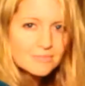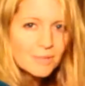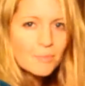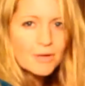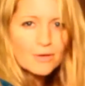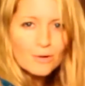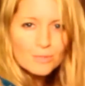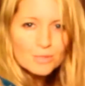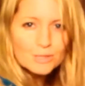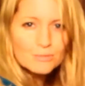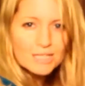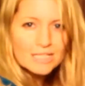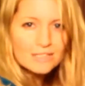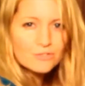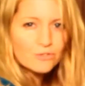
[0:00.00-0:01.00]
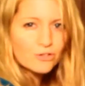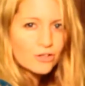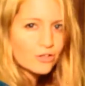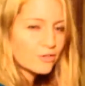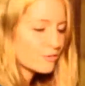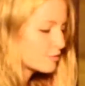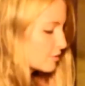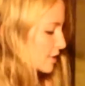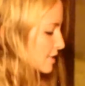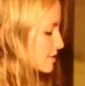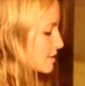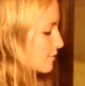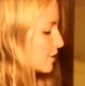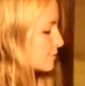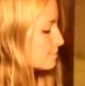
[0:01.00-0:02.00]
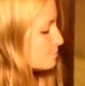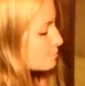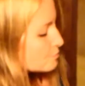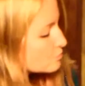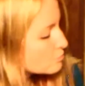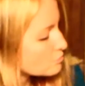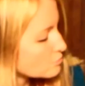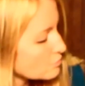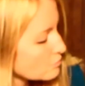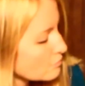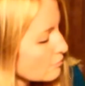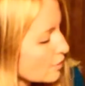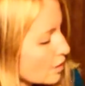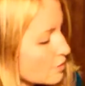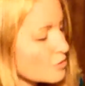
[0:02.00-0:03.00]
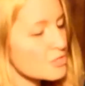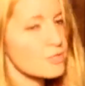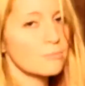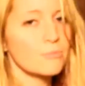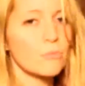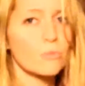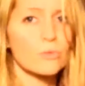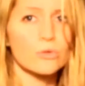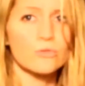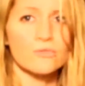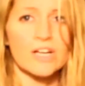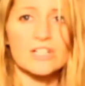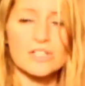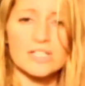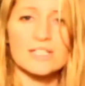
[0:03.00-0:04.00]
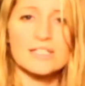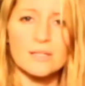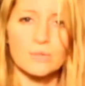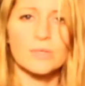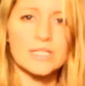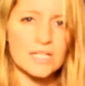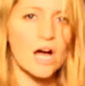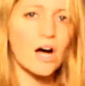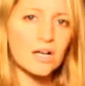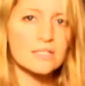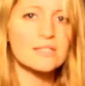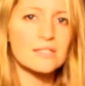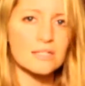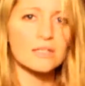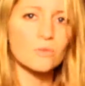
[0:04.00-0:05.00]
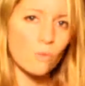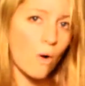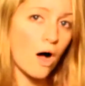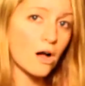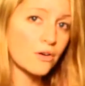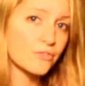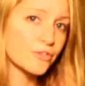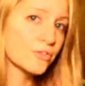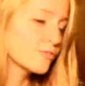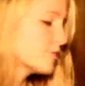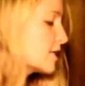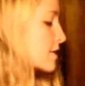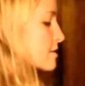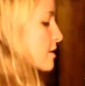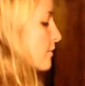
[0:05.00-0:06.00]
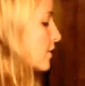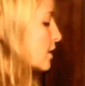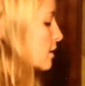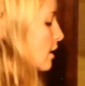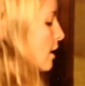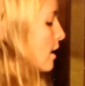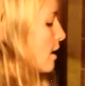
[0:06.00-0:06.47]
that my grandmother made for Thanksgiving. There's some root veggies that we tossed in the wok for Thanksgiving,